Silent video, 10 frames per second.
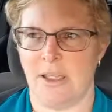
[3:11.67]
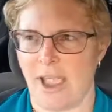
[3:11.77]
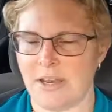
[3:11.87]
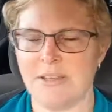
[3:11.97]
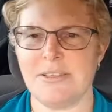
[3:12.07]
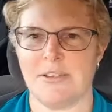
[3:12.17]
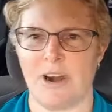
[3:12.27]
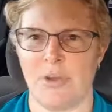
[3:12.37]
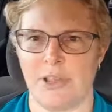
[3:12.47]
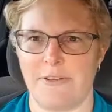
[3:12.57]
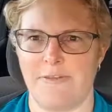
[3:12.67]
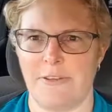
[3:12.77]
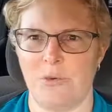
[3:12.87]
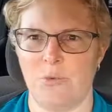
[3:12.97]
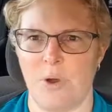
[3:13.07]
And just to throw a left
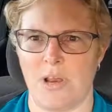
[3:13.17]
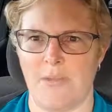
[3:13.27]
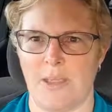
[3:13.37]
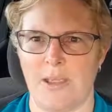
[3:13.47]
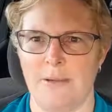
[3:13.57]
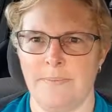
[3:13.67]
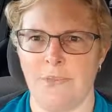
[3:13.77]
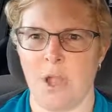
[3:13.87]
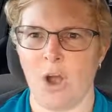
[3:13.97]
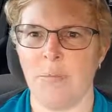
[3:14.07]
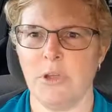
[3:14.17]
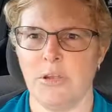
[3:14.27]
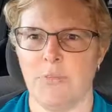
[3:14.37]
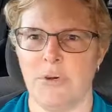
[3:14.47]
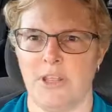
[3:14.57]
field one in there, I'm going
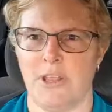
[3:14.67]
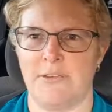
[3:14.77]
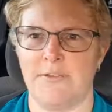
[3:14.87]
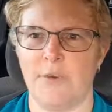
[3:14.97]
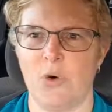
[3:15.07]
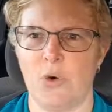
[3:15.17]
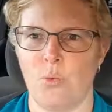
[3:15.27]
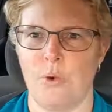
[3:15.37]
to put in there 4